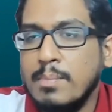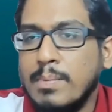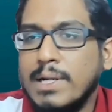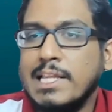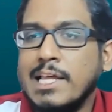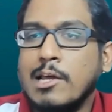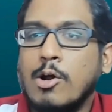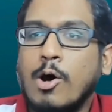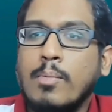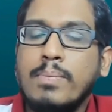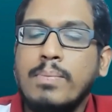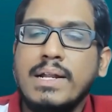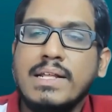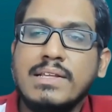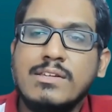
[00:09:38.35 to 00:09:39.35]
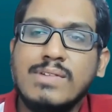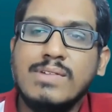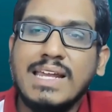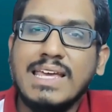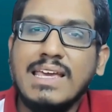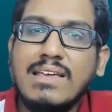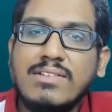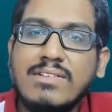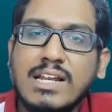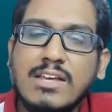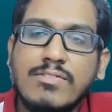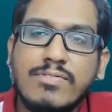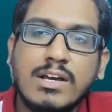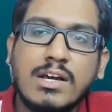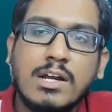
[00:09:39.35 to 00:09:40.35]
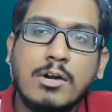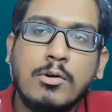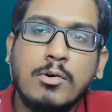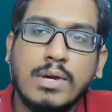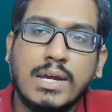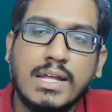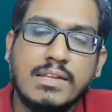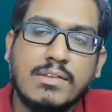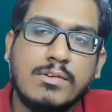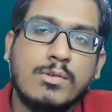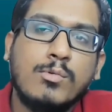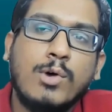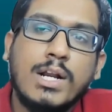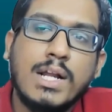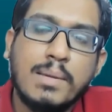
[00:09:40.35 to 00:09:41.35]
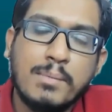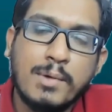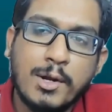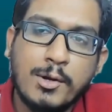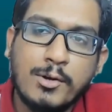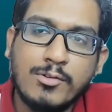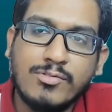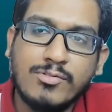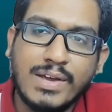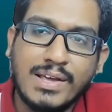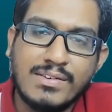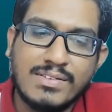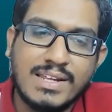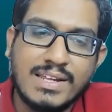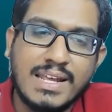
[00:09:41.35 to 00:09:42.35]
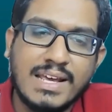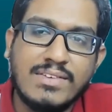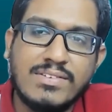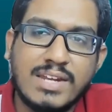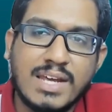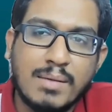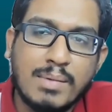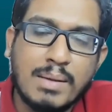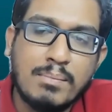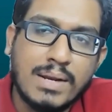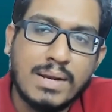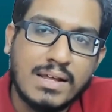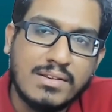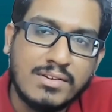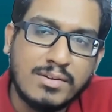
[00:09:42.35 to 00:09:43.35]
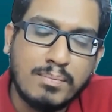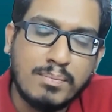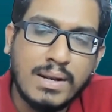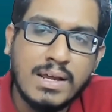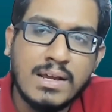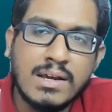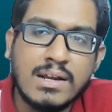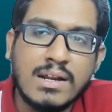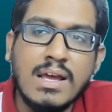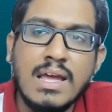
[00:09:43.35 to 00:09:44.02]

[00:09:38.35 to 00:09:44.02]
but their opponents will easily figure out, okay, this is what I'm going to face the next time I play this player.